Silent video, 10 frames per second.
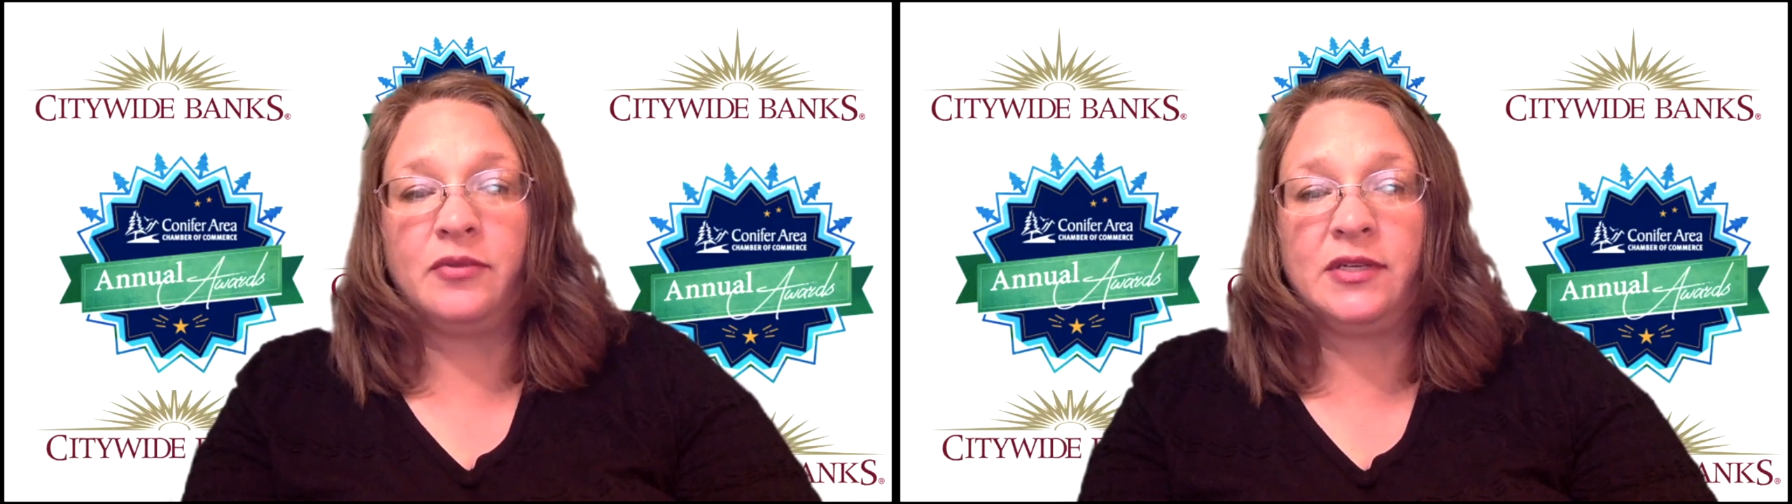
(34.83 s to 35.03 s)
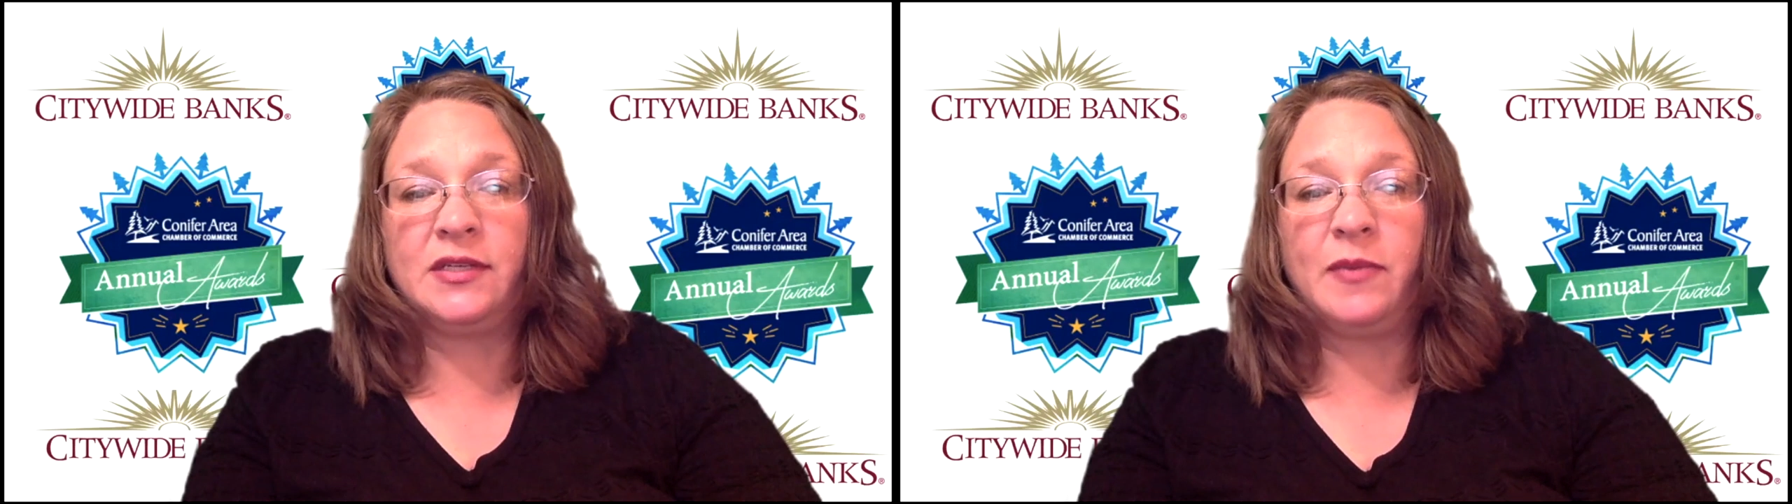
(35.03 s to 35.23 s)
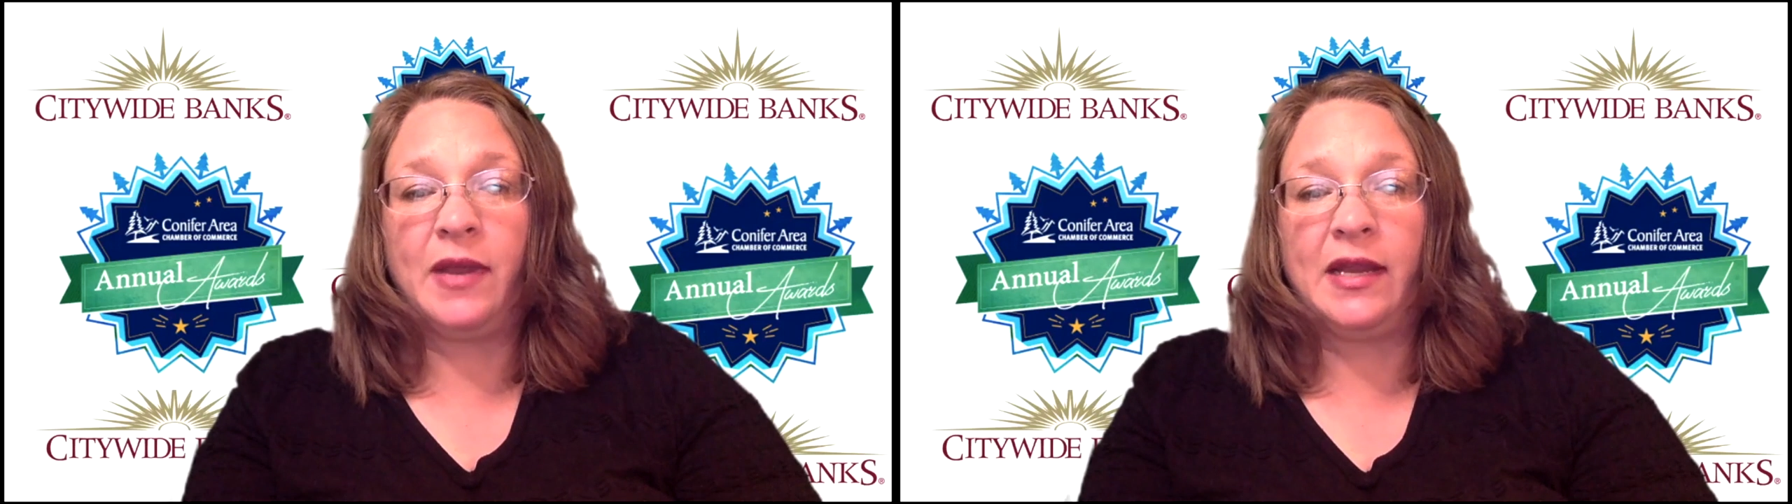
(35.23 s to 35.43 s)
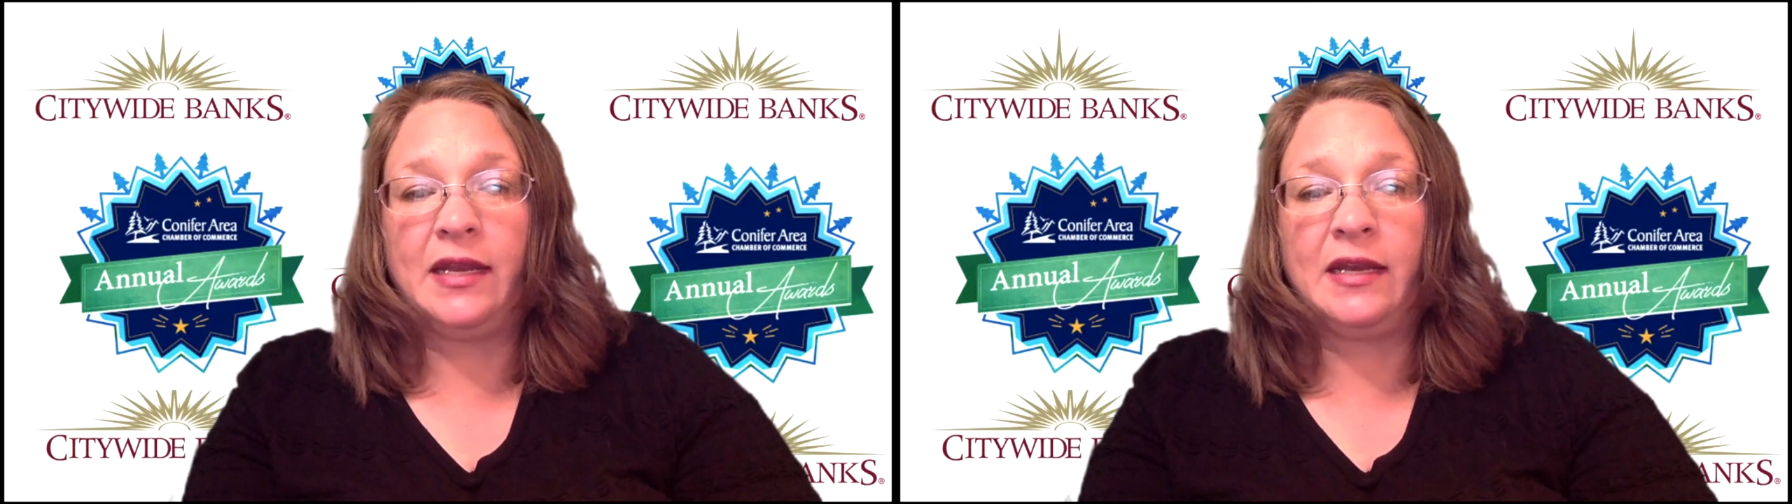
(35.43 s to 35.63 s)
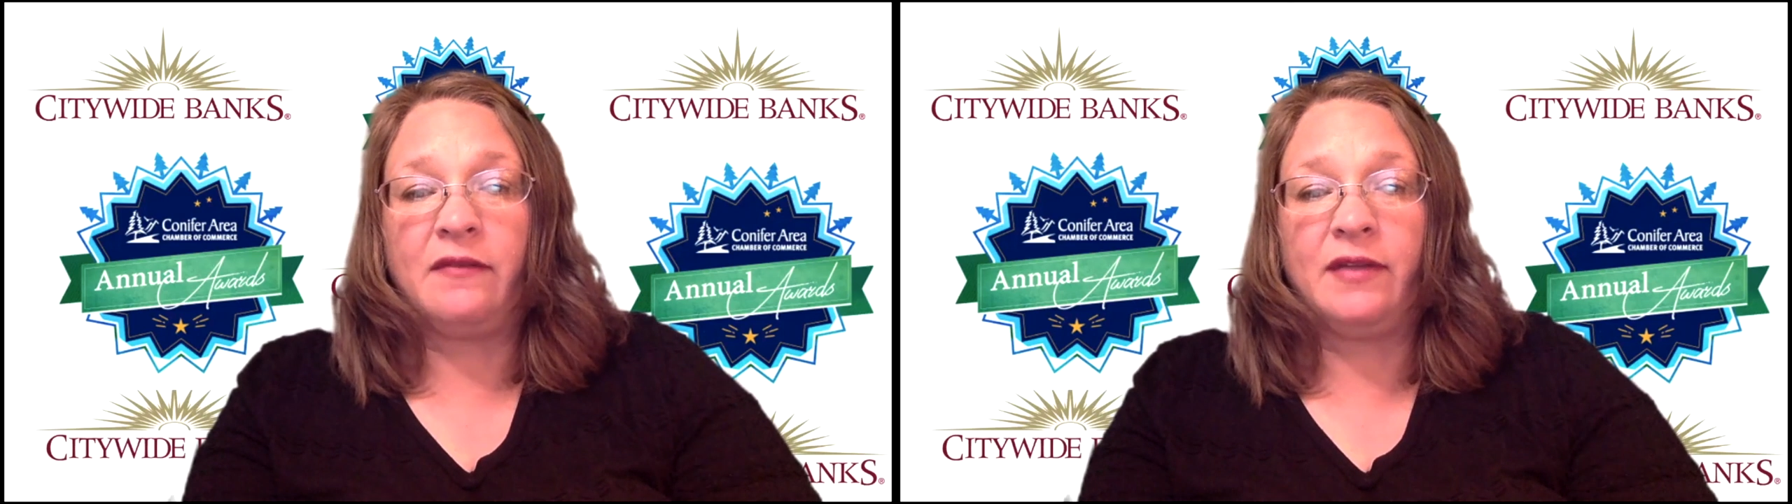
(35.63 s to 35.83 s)

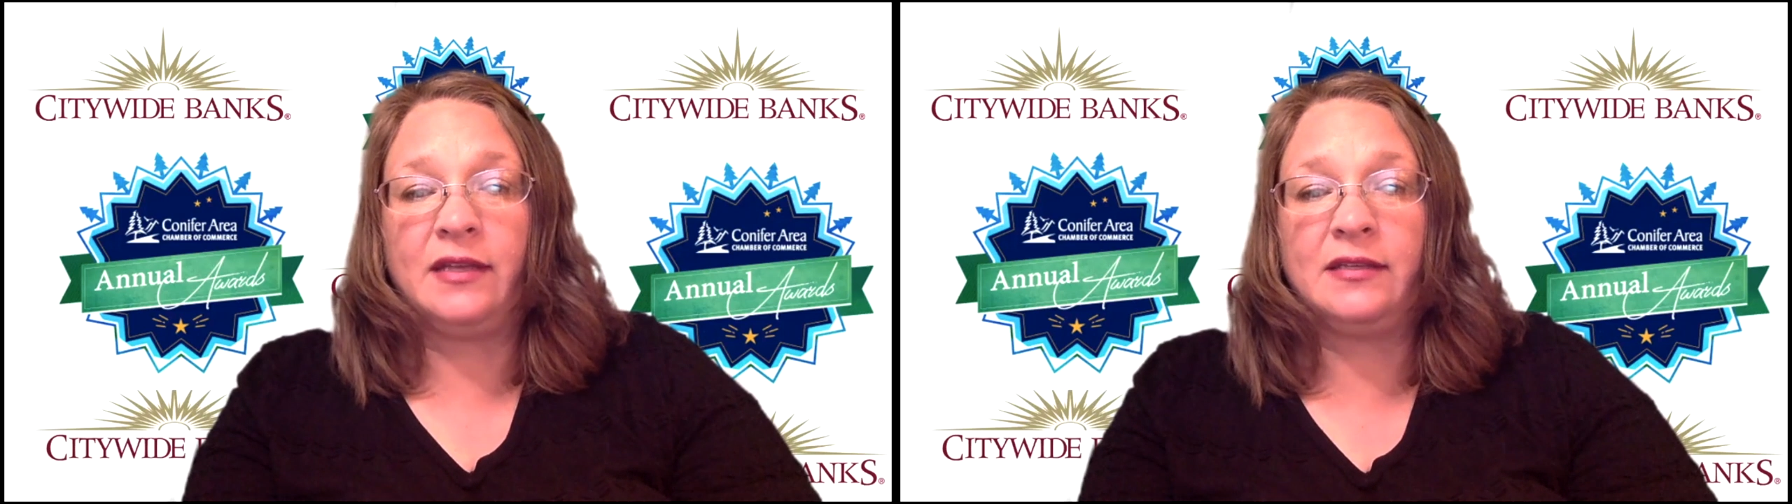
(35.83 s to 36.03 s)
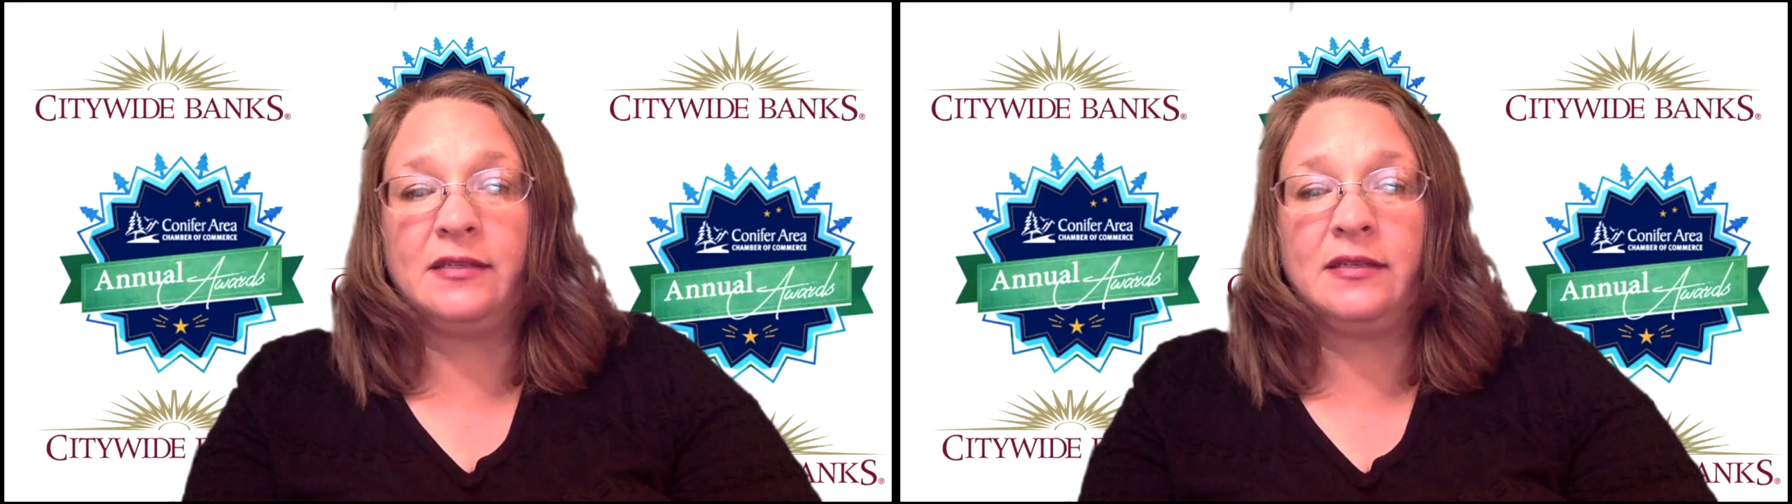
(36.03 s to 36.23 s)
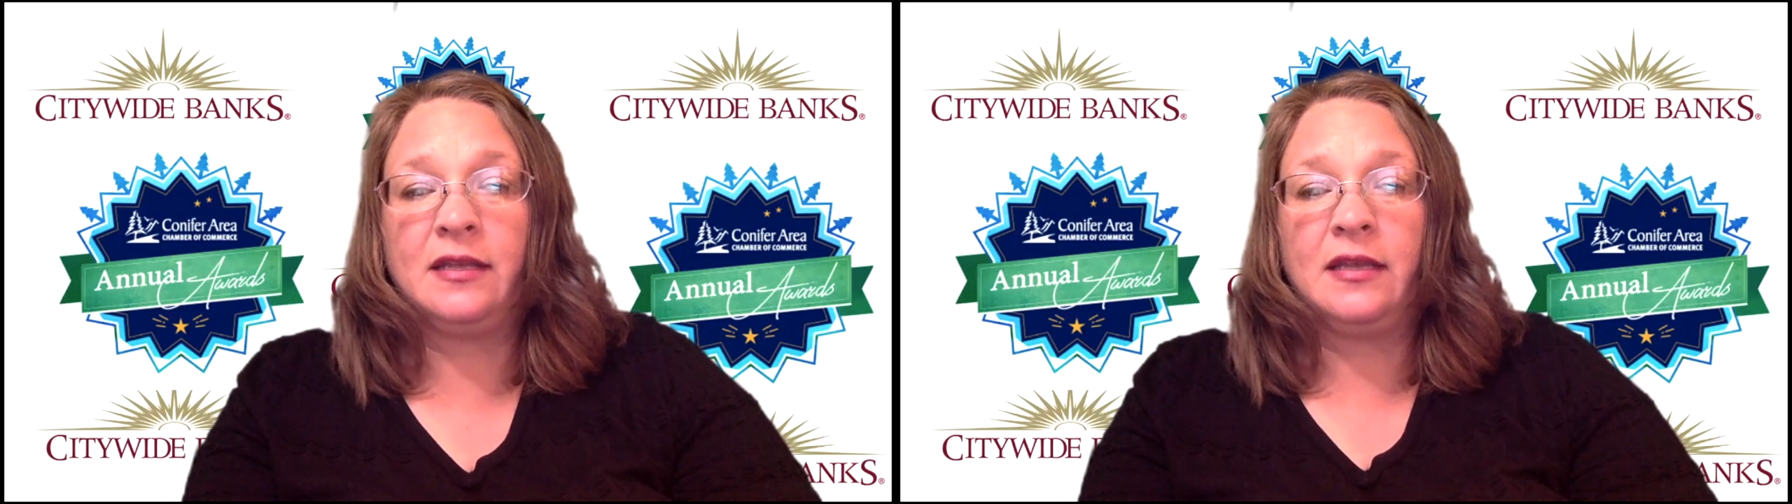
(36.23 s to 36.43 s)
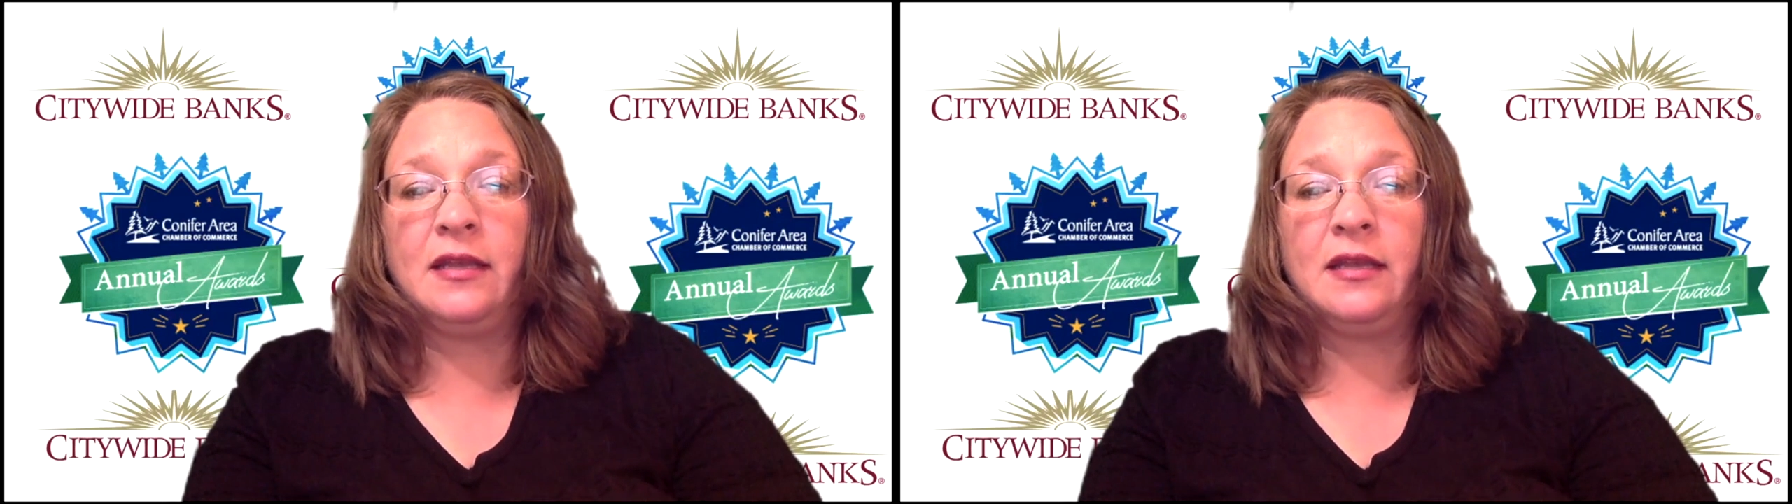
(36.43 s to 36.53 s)
participating in events,